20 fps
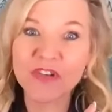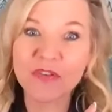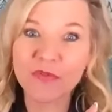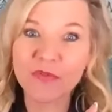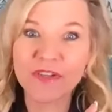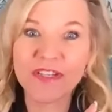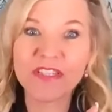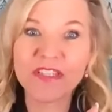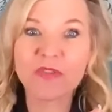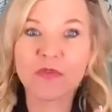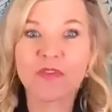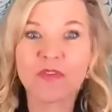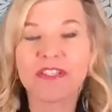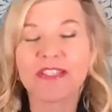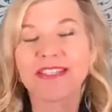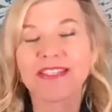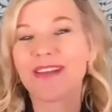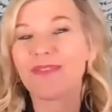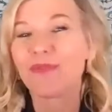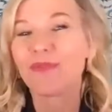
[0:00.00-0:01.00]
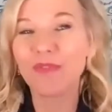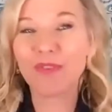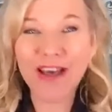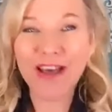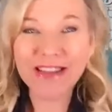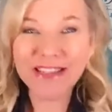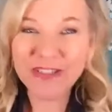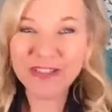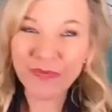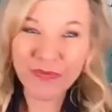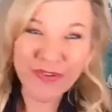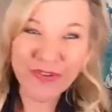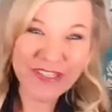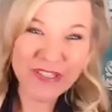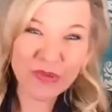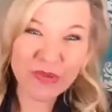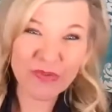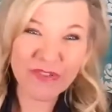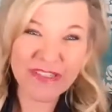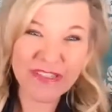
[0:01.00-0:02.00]
of resources. I have lots of
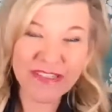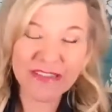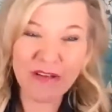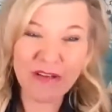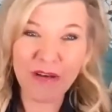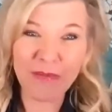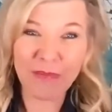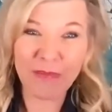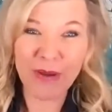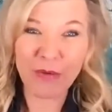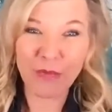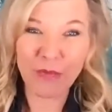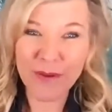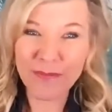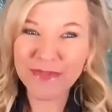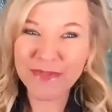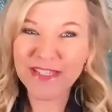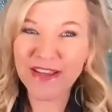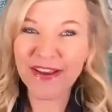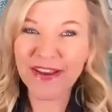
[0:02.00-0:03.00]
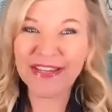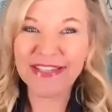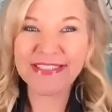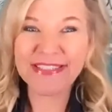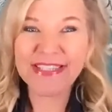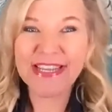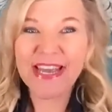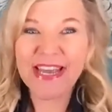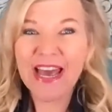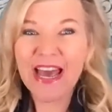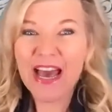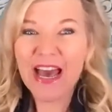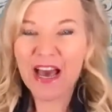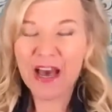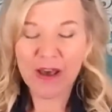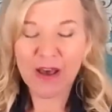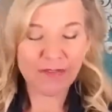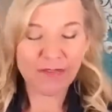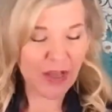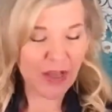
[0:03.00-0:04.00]
resources on my website.
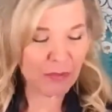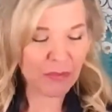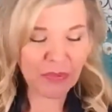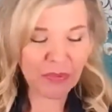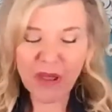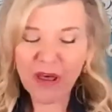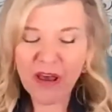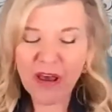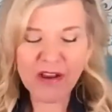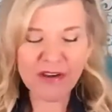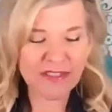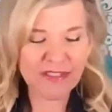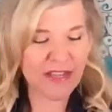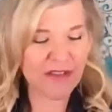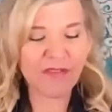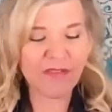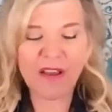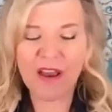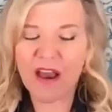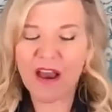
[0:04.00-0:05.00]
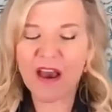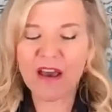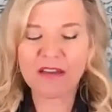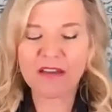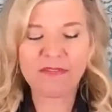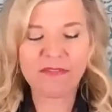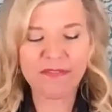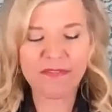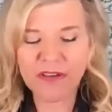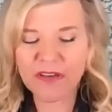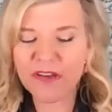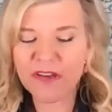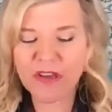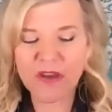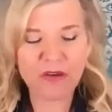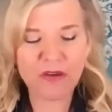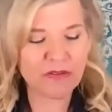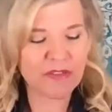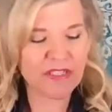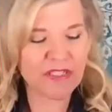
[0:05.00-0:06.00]
I've got blogs, I've got
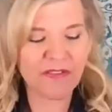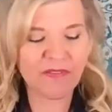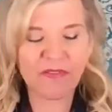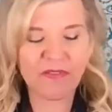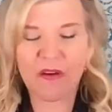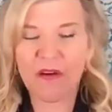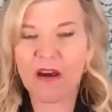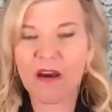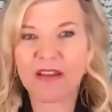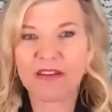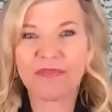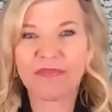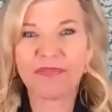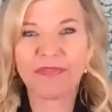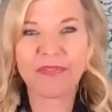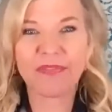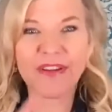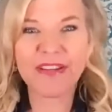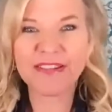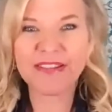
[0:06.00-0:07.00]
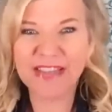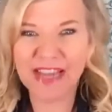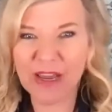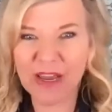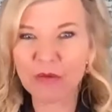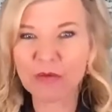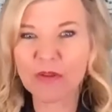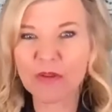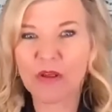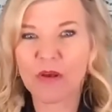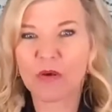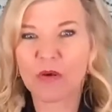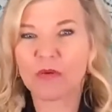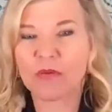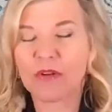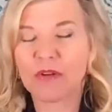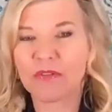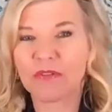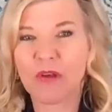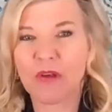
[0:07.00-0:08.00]
videos, I've got free
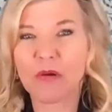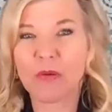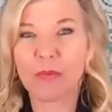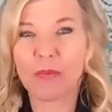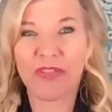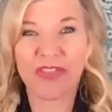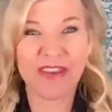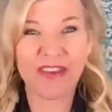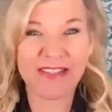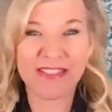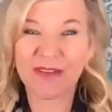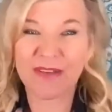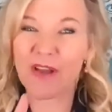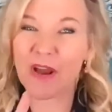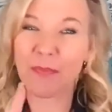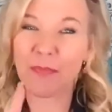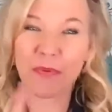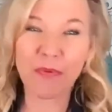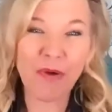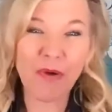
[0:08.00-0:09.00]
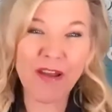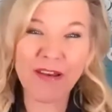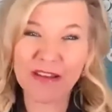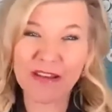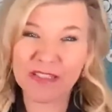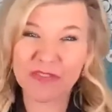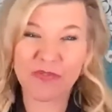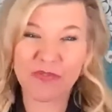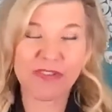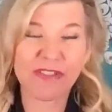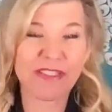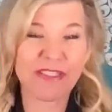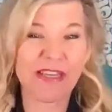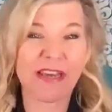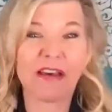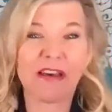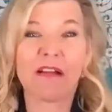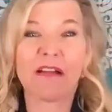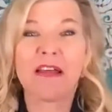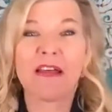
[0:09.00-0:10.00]
loadable things. I've got products for
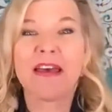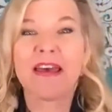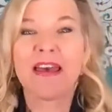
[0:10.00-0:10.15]
sale